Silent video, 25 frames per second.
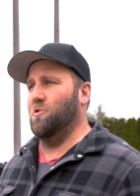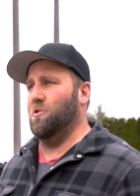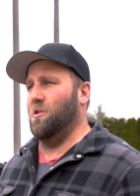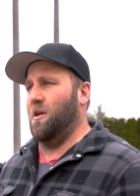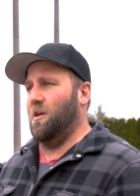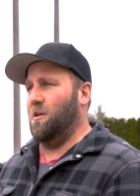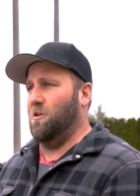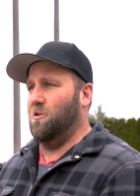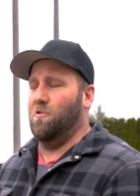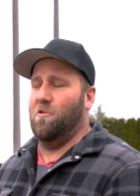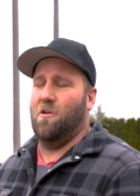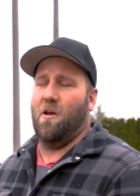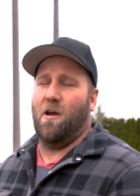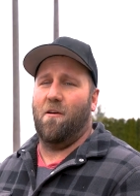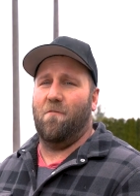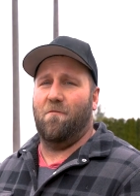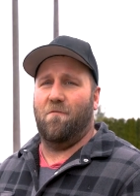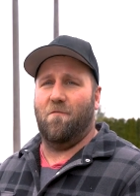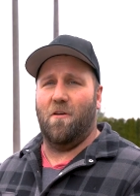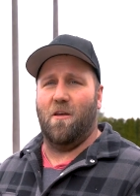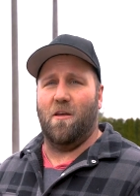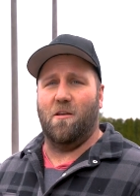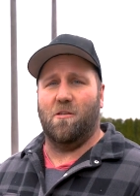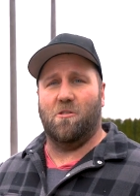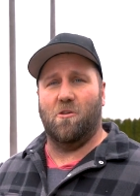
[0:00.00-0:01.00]
they do not
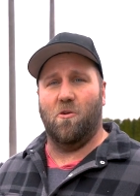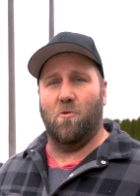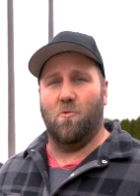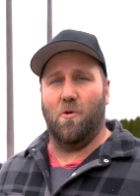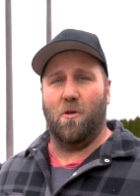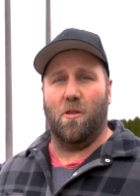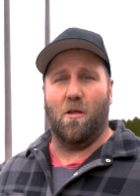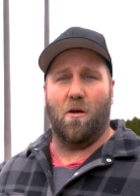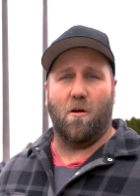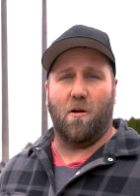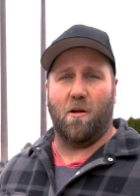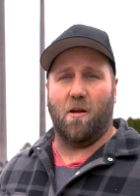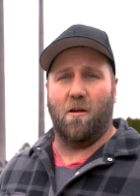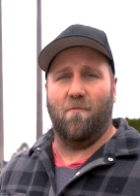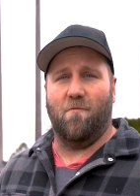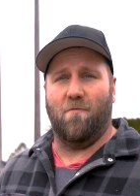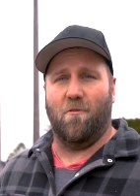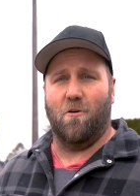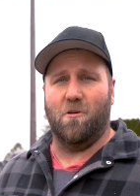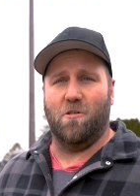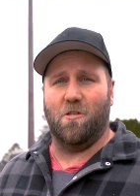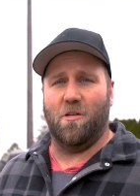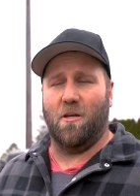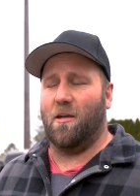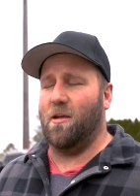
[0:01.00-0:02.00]
fit. So with our
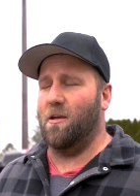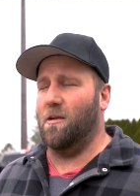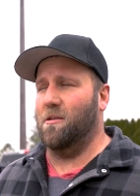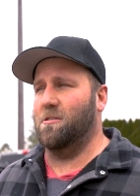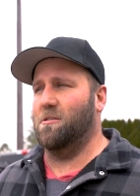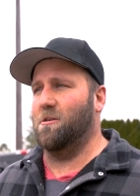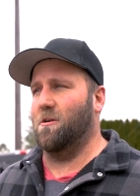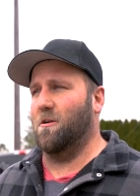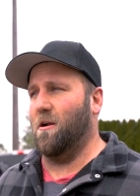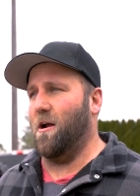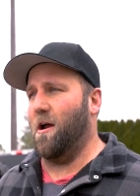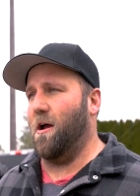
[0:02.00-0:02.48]
conversion kits that are